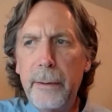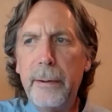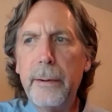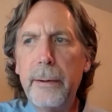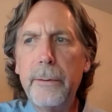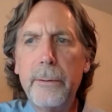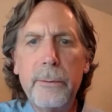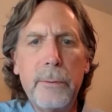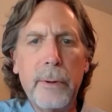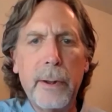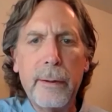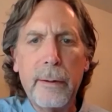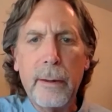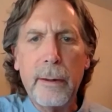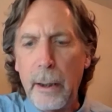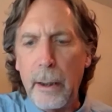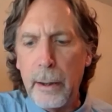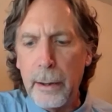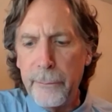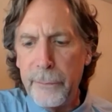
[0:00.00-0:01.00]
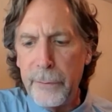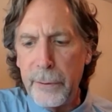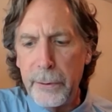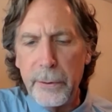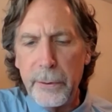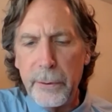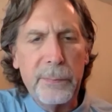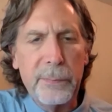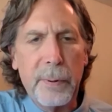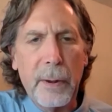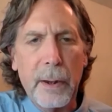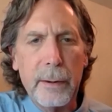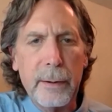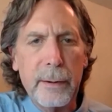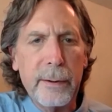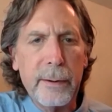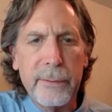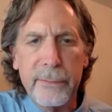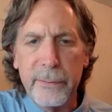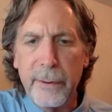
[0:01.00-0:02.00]
to with all of you as
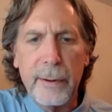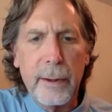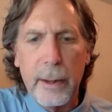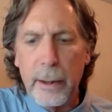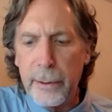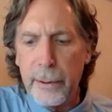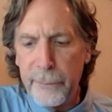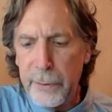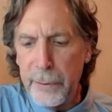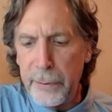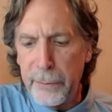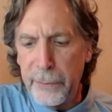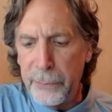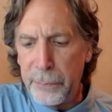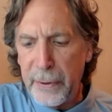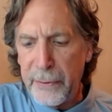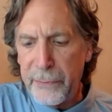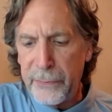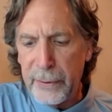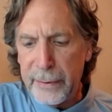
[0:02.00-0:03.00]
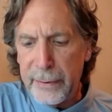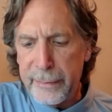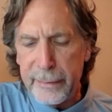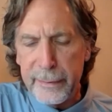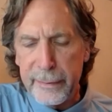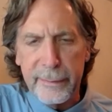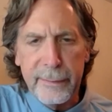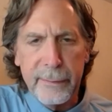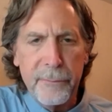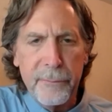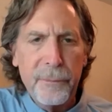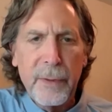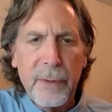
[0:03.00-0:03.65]
partners, with all of you as businesses.